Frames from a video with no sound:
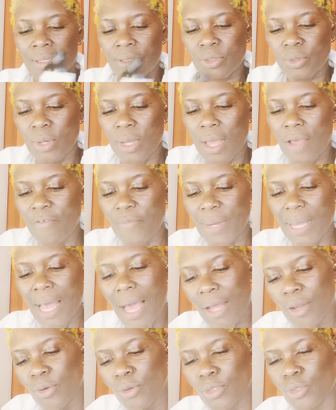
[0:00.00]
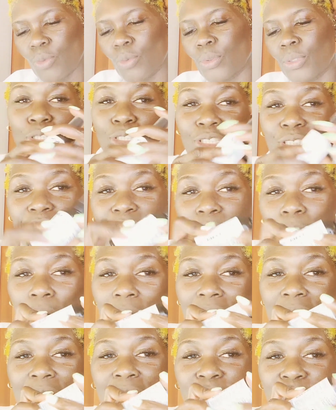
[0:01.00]
So I have my aloes. Wash this
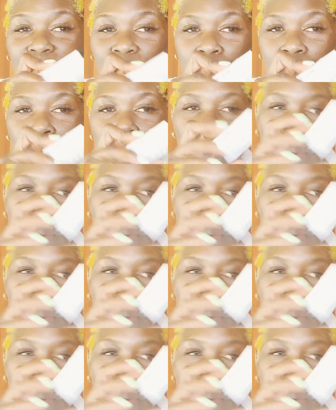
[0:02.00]
bottle very